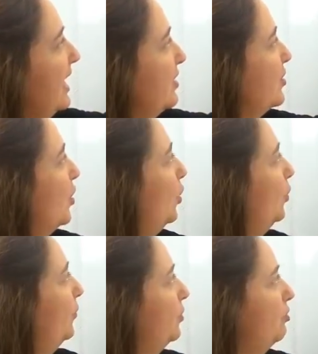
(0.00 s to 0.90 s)
can
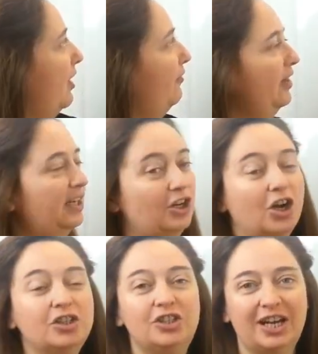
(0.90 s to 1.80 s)
solve traffic
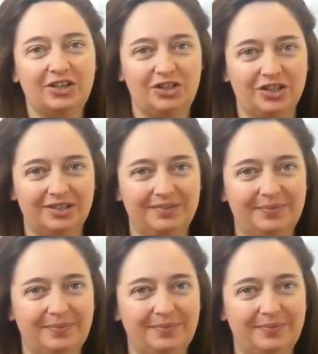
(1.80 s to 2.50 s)
congestion.